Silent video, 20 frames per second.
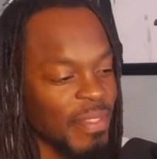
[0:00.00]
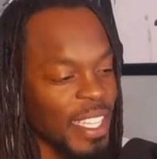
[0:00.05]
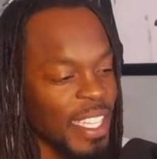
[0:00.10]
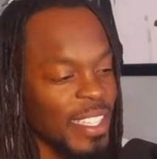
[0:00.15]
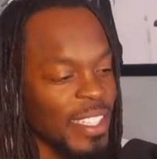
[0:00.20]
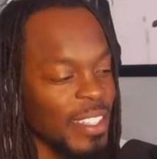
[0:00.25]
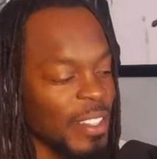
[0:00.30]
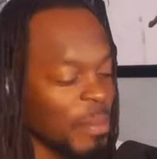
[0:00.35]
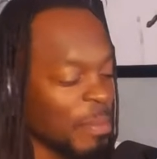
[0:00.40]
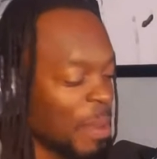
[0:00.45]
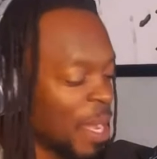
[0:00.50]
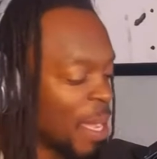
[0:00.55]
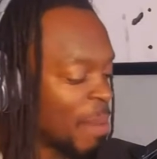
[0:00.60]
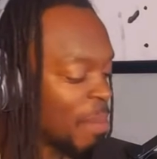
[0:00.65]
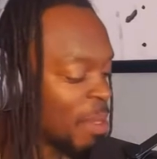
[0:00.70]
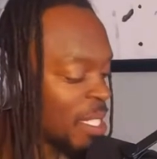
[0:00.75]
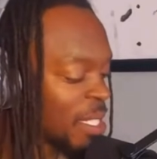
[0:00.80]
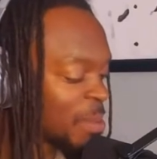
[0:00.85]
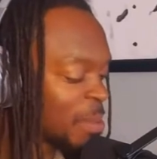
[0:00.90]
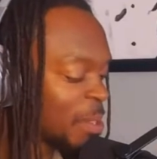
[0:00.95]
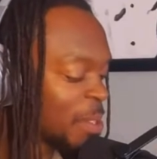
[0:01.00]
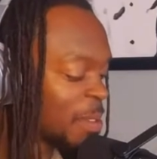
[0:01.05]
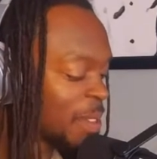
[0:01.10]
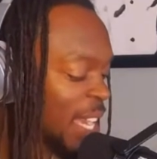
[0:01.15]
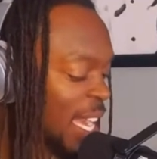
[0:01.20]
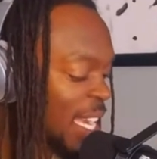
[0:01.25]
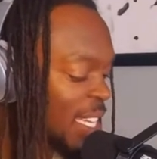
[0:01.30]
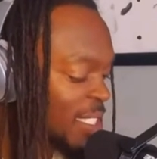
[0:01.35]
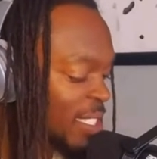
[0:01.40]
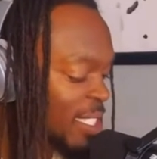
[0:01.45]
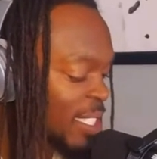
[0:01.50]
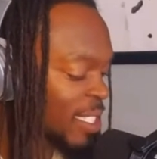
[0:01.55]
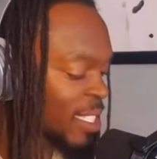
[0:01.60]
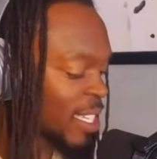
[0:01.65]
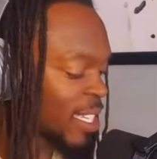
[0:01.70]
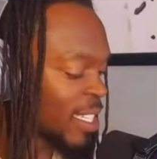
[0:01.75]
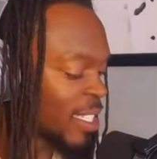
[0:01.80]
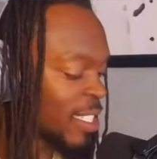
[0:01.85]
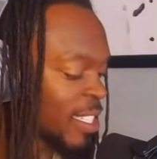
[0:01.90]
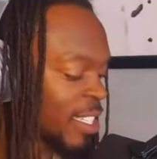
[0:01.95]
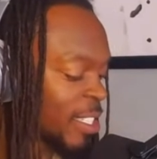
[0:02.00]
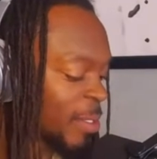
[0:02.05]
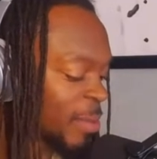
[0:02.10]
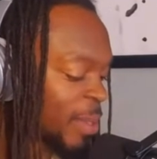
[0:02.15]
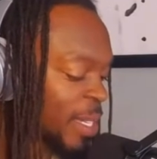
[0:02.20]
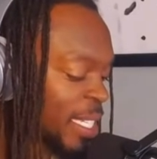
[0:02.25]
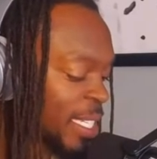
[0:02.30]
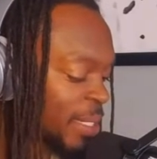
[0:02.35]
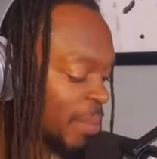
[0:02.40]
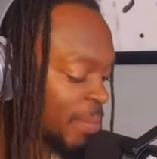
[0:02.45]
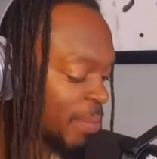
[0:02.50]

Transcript: All right, so let's get into this reading.